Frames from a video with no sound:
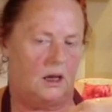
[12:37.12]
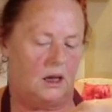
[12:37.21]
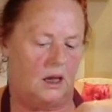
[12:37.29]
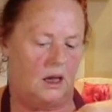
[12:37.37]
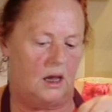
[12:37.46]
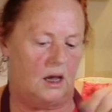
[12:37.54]

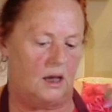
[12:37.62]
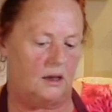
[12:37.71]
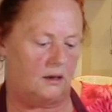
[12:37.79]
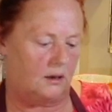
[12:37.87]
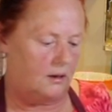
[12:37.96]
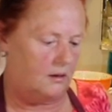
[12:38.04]

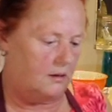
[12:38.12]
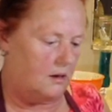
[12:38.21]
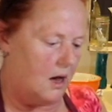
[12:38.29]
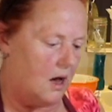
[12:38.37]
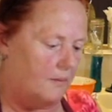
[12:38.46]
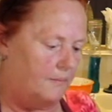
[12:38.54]
and
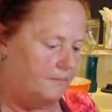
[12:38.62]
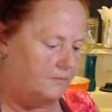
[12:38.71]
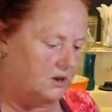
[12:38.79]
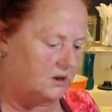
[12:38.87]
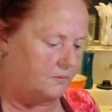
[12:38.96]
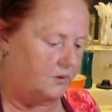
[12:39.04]
I'll
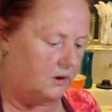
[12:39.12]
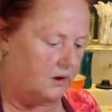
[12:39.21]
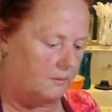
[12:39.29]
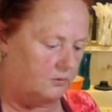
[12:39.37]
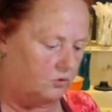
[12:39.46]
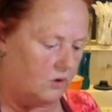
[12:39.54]
just put a
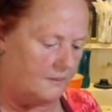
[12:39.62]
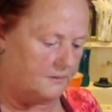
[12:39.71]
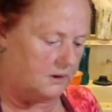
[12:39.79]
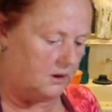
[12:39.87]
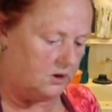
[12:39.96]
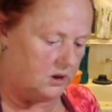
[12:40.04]
couple
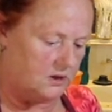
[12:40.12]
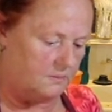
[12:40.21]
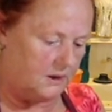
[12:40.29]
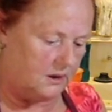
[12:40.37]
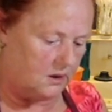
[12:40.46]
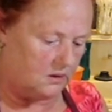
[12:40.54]
drops in it just
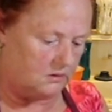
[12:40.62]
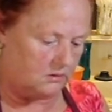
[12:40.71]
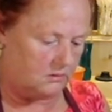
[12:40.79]
because.